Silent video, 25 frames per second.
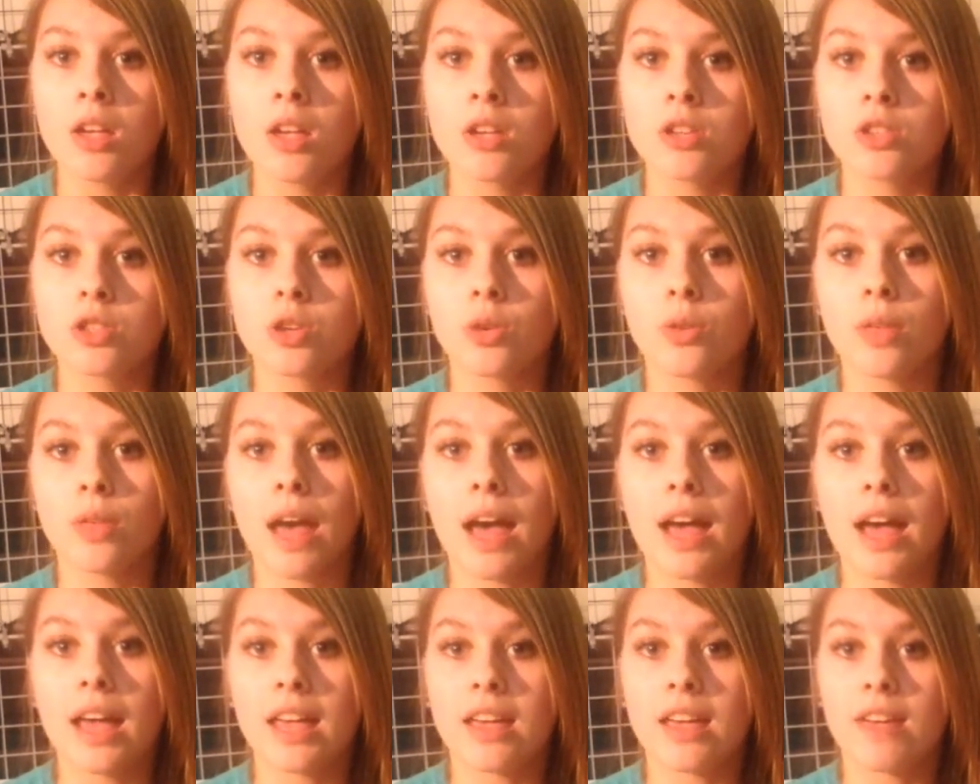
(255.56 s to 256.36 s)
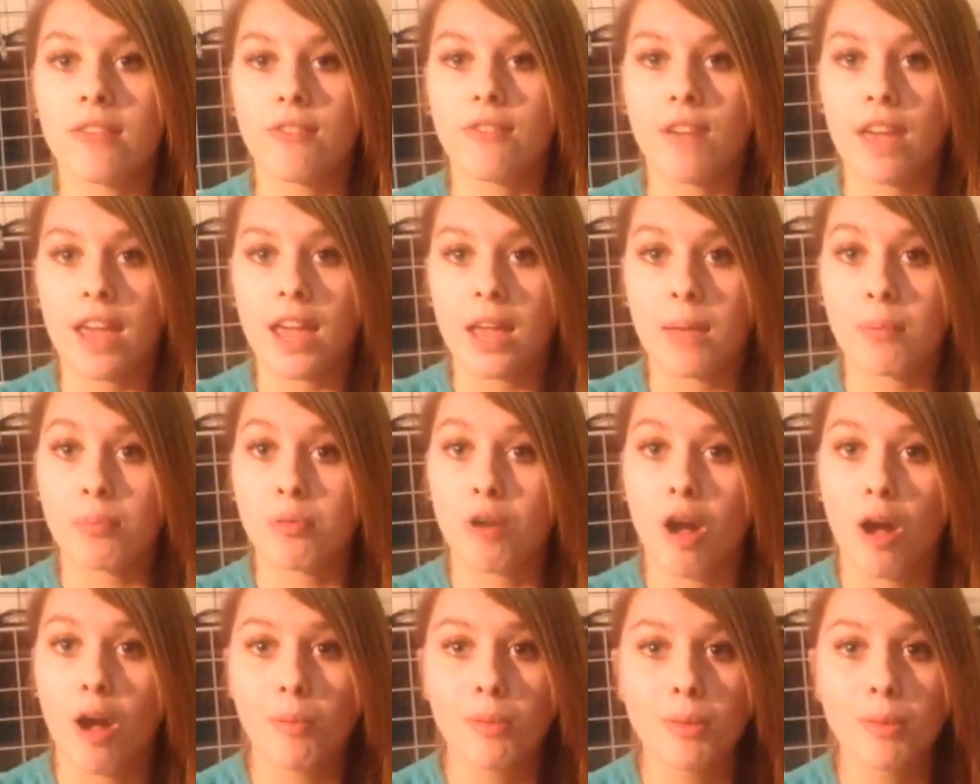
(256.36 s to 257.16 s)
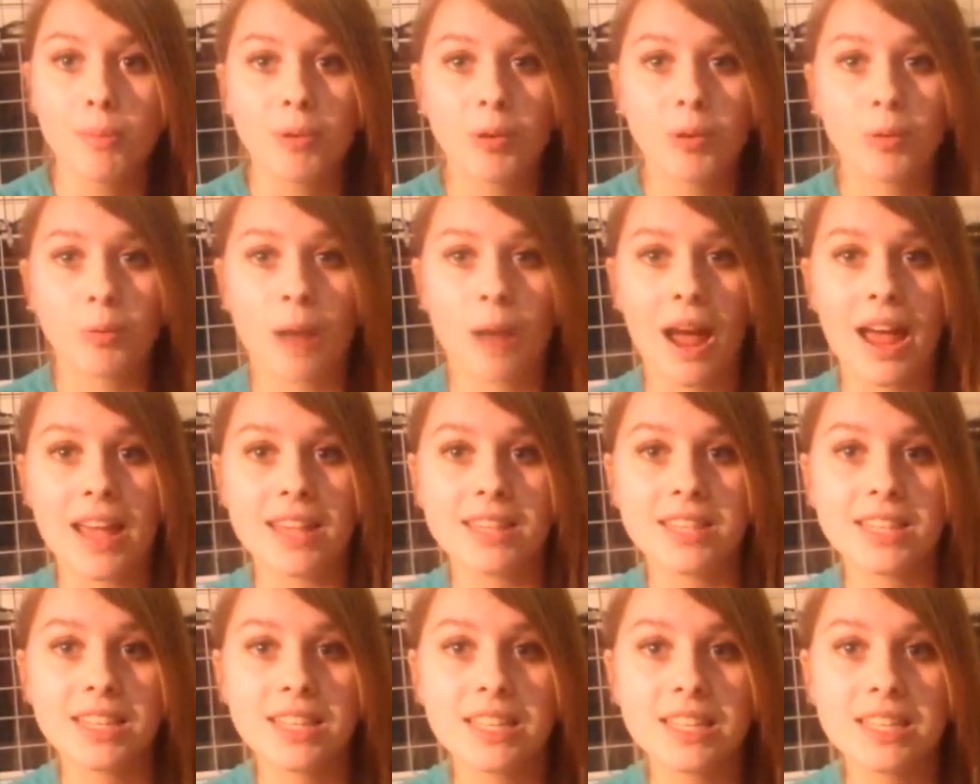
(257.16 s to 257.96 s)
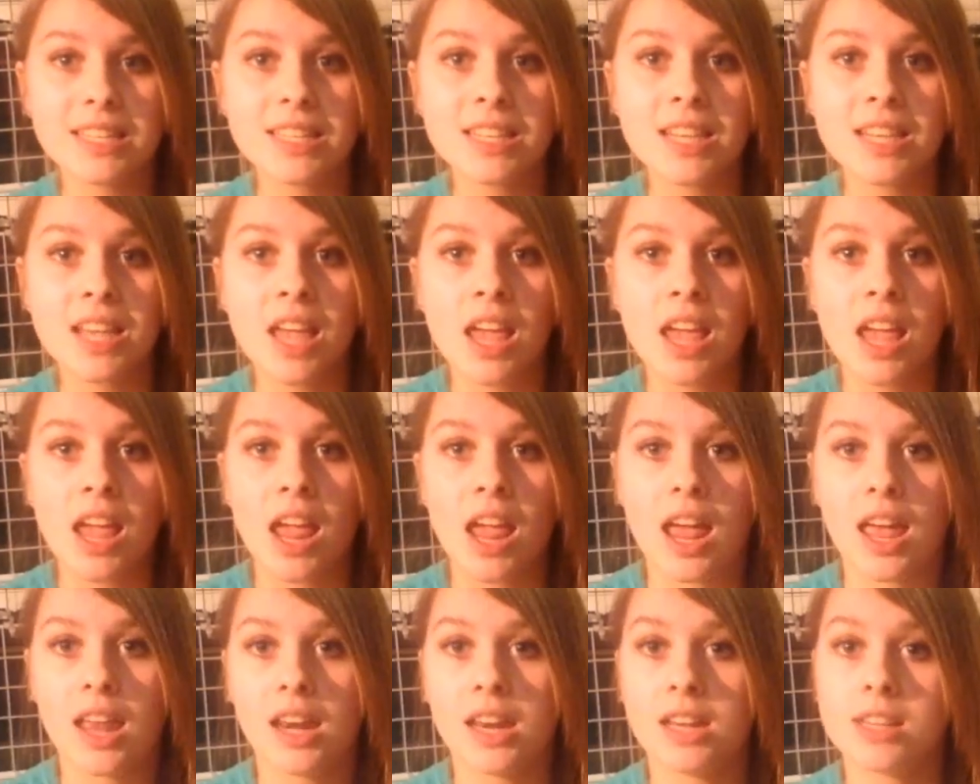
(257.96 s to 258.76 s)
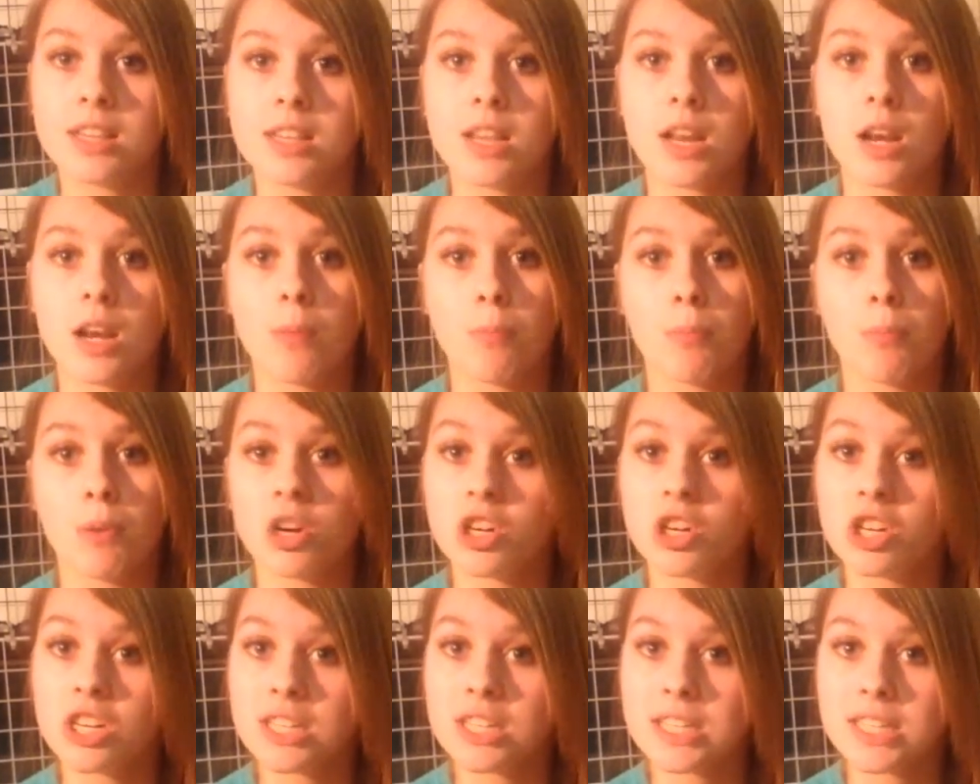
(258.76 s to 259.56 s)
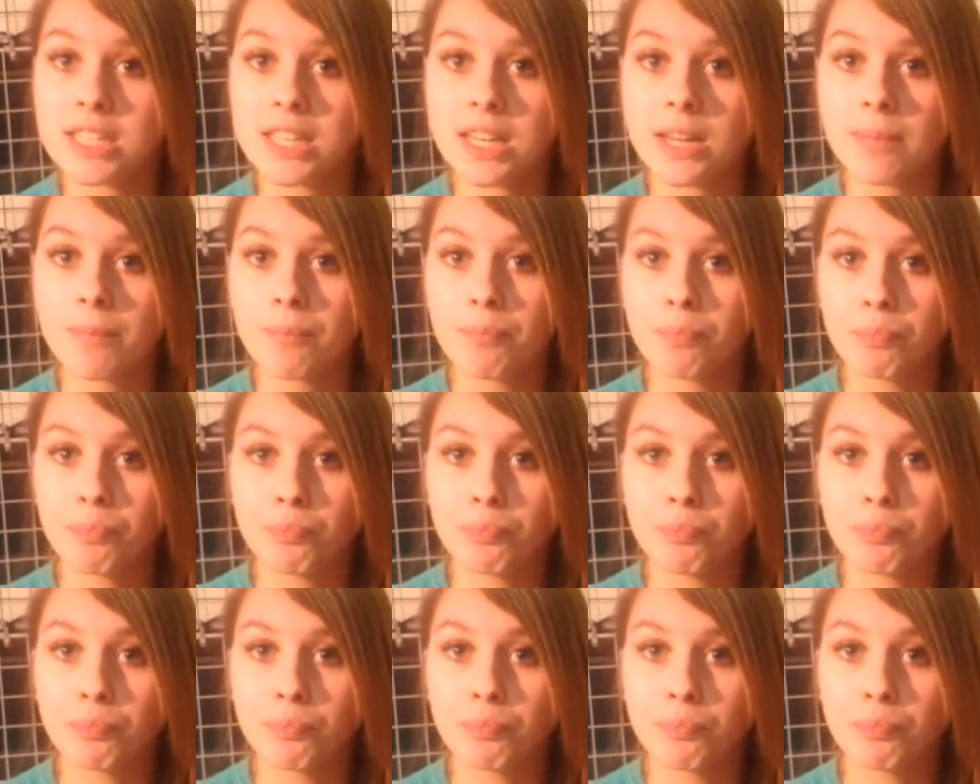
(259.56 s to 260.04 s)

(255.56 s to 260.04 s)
so that if a problem arises and it's an emergency,